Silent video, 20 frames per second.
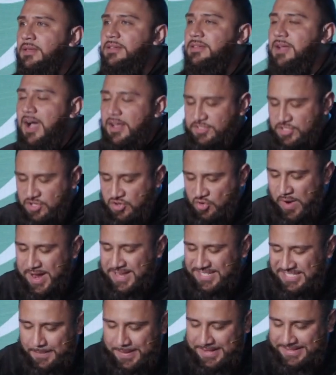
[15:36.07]
God's
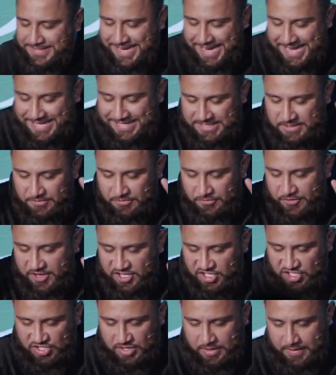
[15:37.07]
grace, somebody say, it's
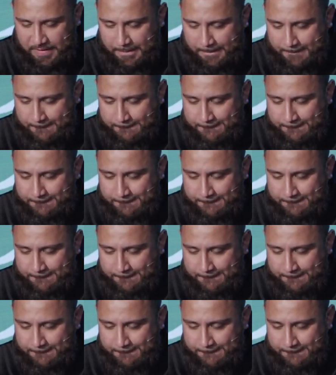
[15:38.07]
sufficient.